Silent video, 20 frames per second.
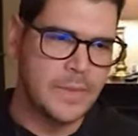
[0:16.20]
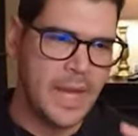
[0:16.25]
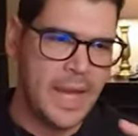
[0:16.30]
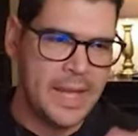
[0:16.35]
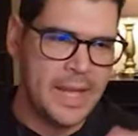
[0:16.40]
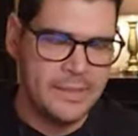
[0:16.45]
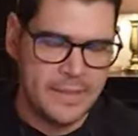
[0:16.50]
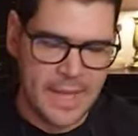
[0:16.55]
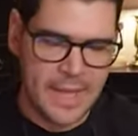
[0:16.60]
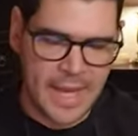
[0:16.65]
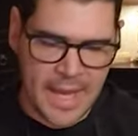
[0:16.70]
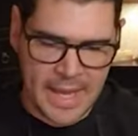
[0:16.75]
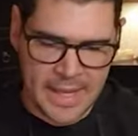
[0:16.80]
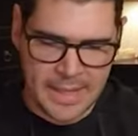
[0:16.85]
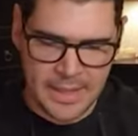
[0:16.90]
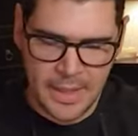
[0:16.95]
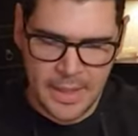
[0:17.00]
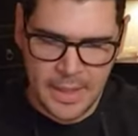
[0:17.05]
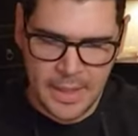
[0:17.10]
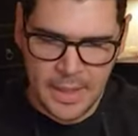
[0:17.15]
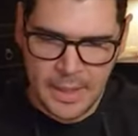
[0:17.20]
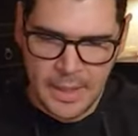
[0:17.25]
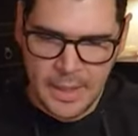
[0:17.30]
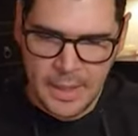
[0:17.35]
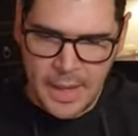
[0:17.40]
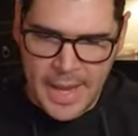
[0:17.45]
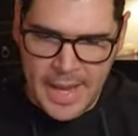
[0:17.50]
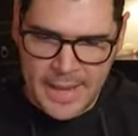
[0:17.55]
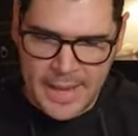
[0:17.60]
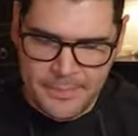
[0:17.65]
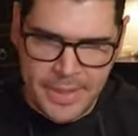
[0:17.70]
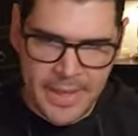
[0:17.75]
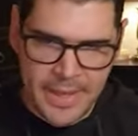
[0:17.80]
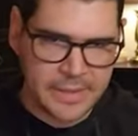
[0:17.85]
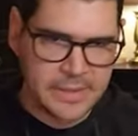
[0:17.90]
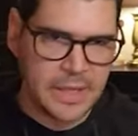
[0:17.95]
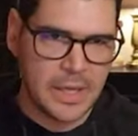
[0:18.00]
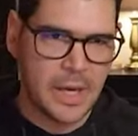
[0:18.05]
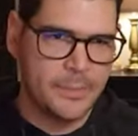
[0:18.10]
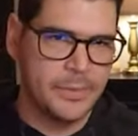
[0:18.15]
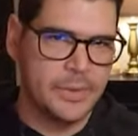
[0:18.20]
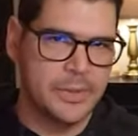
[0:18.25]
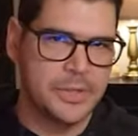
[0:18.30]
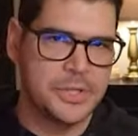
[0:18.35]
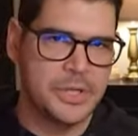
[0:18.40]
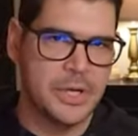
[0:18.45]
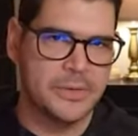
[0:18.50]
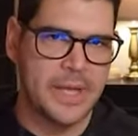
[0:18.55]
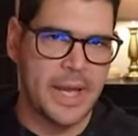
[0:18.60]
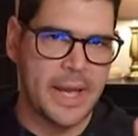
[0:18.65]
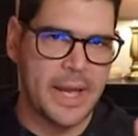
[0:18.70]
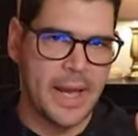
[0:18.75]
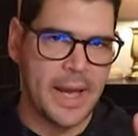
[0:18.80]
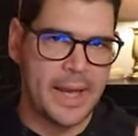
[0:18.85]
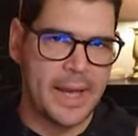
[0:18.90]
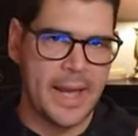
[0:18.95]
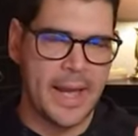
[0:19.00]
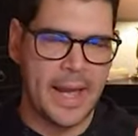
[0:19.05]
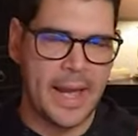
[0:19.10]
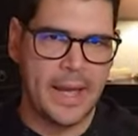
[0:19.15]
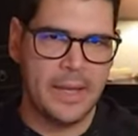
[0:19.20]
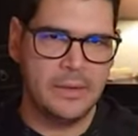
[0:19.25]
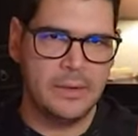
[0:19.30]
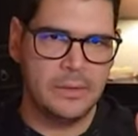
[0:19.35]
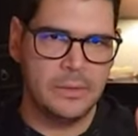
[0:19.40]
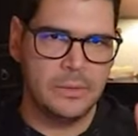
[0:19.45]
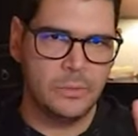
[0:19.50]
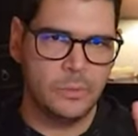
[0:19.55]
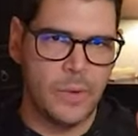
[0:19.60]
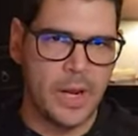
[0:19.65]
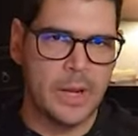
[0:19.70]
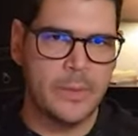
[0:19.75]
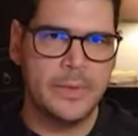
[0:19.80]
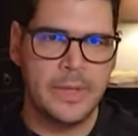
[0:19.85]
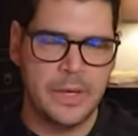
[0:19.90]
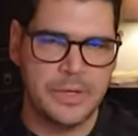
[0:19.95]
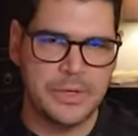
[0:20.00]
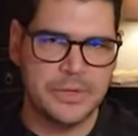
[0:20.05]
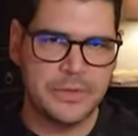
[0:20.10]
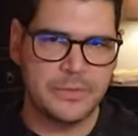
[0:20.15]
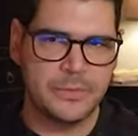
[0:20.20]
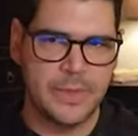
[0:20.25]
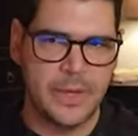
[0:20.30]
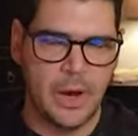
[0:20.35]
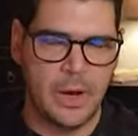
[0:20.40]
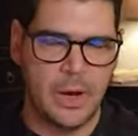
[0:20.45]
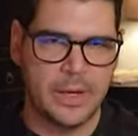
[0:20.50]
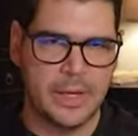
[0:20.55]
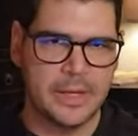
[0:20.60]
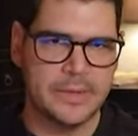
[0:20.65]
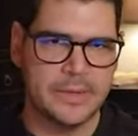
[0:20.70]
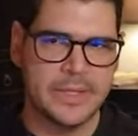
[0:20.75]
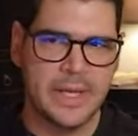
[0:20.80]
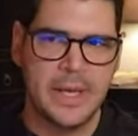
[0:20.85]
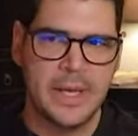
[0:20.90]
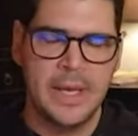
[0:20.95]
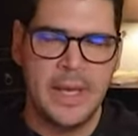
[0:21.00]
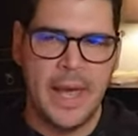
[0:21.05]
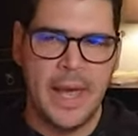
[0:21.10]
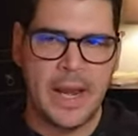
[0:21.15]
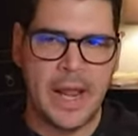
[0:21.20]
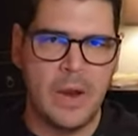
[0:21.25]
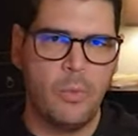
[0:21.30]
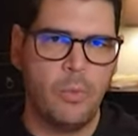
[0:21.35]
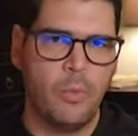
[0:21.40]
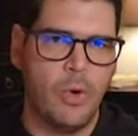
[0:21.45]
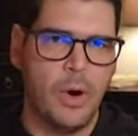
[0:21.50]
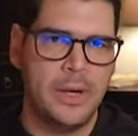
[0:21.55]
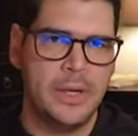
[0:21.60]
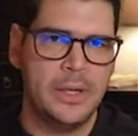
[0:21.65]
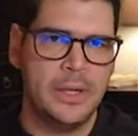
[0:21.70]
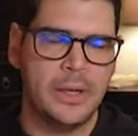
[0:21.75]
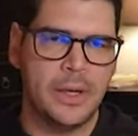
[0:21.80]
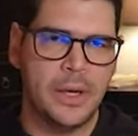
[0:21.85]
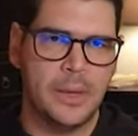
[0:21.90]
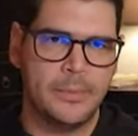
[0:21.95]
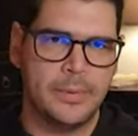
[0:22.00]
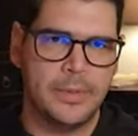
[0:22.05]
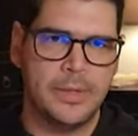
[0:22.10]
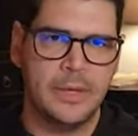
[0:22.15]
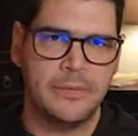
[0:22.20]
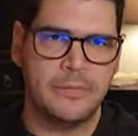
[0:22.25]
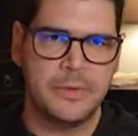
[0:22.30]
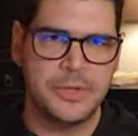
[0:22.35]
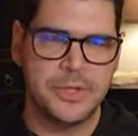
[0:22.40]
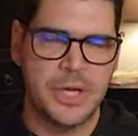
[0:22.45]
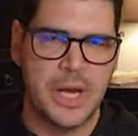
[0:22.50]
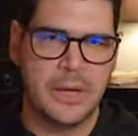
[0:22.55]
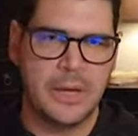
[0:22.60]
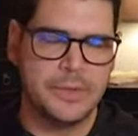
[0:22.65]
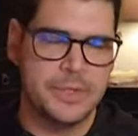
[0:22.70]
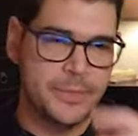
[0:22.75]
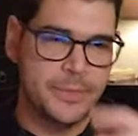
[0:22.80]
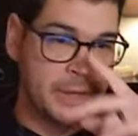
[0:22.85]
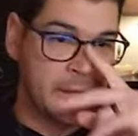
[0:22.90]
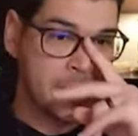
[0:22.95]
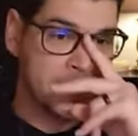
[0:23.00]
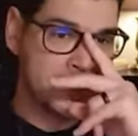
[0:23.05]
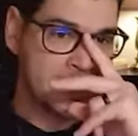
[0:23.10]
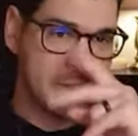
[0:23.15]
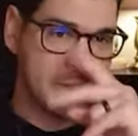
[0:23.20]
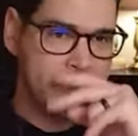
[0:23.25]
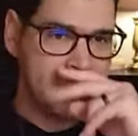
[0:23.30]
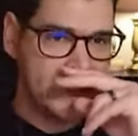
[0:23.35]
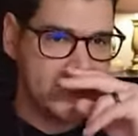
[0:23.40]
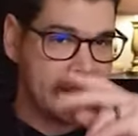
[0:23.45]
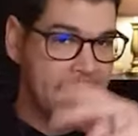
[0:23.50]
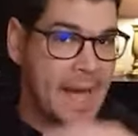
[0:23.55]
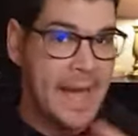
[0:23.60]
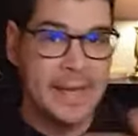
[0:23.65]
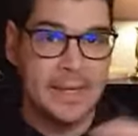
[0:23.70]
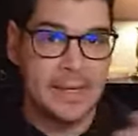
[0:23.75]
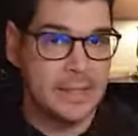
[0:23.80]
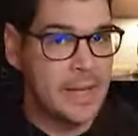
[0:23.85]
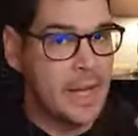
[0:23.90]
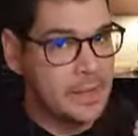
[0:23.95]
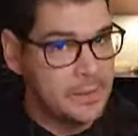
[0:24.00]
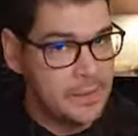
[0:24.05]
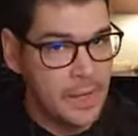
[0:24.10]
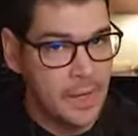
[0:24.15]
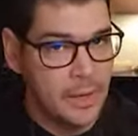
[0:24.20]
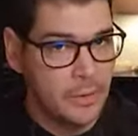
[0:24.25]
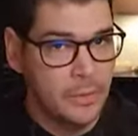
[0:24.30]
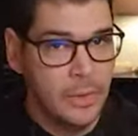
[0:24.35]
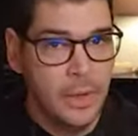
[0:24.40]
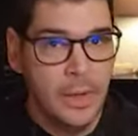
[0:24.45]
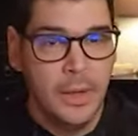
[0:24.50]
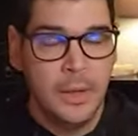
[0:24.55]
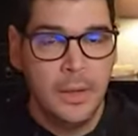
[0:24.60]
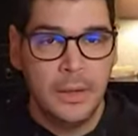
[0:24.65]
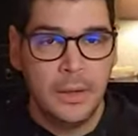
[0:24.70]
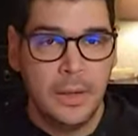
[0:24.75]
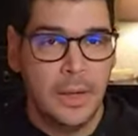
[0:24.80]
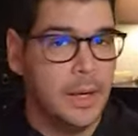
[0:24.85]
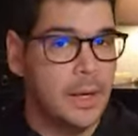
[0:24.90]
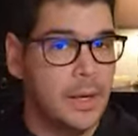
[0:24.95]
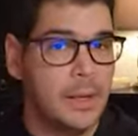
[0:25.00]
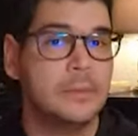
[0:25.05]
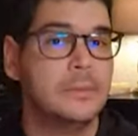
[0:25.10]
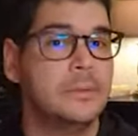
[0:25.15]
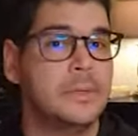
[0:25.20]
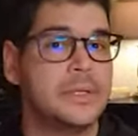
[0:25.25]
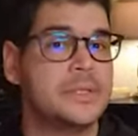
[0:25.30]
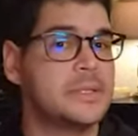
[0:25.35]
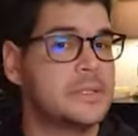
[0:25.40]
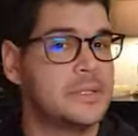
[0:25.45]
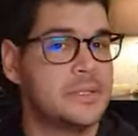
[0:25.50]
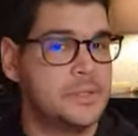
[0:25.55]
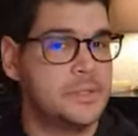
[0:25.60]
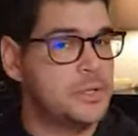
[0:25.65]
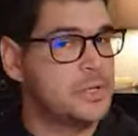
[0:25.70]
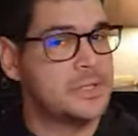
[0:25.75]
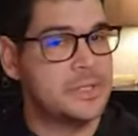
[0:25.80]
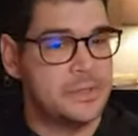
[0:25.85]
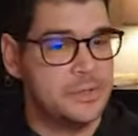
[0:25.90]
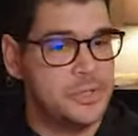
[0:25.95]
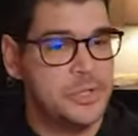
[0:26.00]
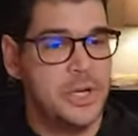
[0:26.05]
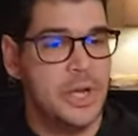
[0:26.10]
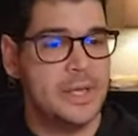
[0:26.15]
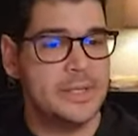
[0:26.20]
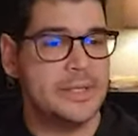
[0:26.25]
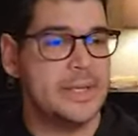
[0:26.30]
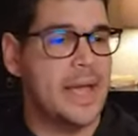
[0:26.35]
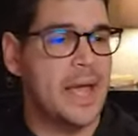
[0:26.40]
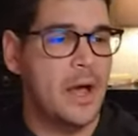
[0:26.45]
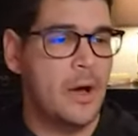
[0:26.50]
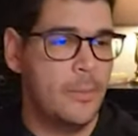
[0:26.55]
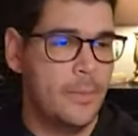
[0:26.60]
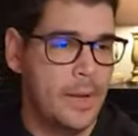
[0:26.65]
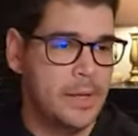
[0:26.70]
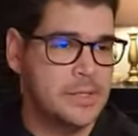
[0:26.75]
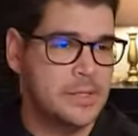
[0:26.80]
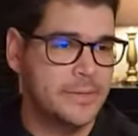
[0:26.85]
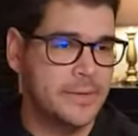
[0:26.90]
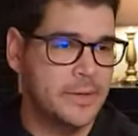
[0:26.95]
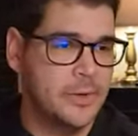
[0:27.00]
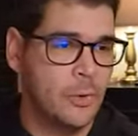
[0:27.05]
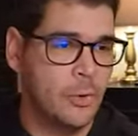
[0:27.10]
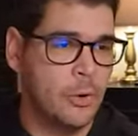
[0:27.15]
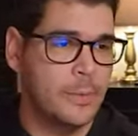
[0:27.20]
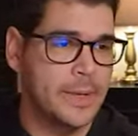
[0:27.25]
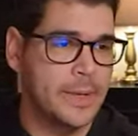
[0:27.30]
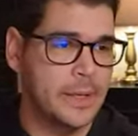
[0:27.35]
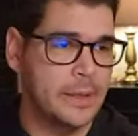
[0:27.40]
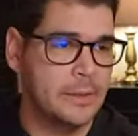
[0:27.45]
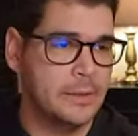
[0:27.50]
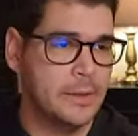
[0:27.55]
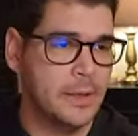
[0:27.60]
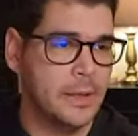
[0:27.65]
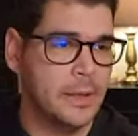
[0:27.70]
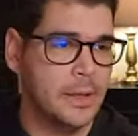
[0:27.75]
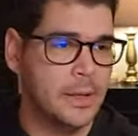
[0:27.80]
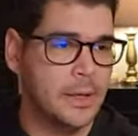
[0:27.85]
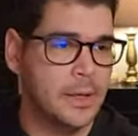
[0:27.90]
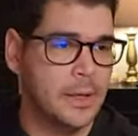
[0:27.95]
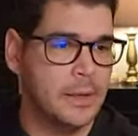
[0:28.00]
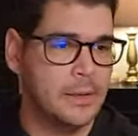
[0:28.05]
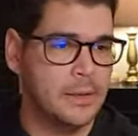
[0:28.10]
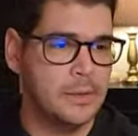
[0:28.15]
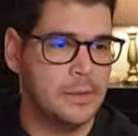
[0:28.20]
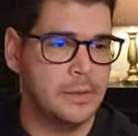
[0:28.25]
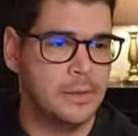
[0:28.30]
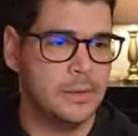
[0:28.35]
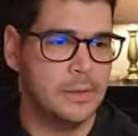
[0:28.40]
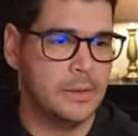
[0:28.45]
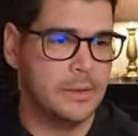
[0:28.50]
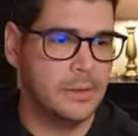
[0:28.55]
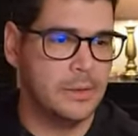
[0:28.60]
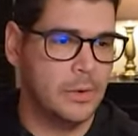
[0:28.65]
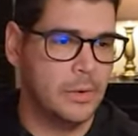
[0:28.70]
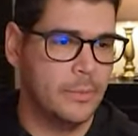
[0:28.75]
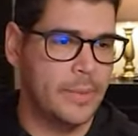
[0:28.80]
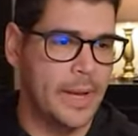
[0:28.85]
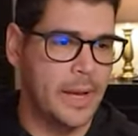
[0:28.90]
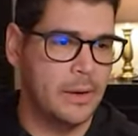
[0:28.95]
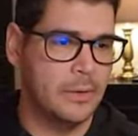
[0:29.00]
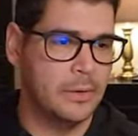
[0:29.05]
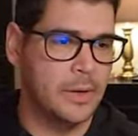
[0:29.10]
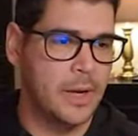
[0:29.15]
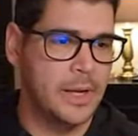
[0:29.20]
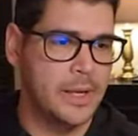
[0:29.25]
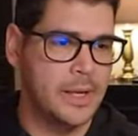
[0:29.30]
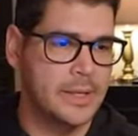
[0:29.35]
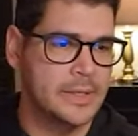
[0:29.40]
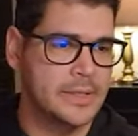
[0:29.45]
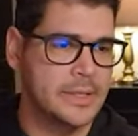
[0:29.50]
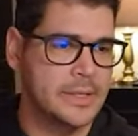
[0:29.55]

And then I picked a couple of shows. I had recommendations from the audience, and I wanted a couple of different genres because something that I did not know. This is just how much of a normie your old pal Greg